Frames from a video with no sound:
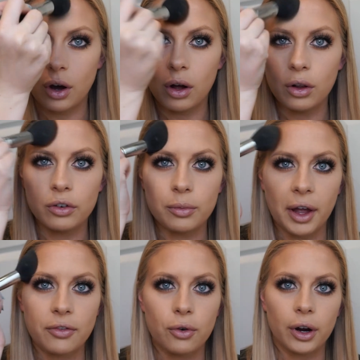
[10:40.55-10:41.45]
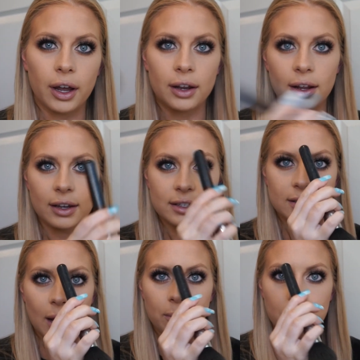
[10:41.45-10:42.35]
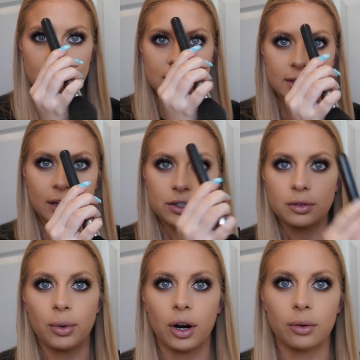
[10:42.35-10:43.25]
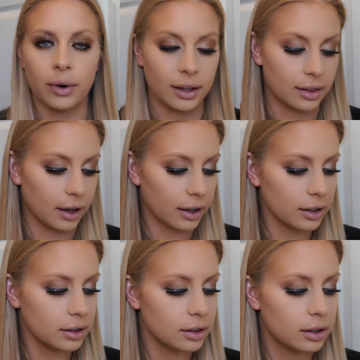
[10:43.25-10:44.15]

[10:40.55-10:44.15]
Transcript: all over my forehead except this center part right there.